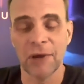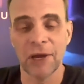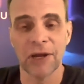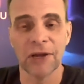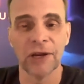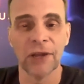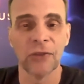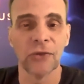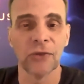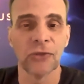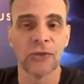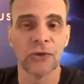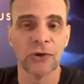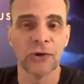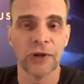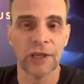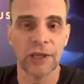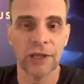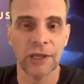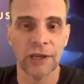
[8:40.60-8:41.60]
another
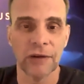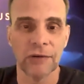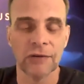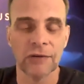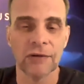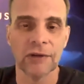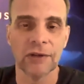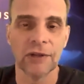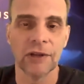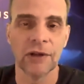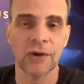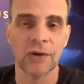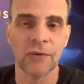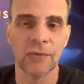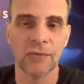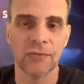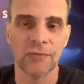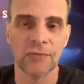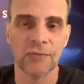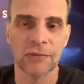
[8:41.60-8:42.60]
third again,
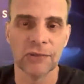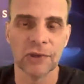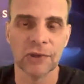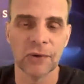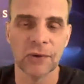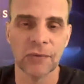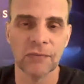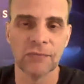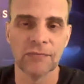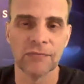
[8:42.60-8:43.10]
so.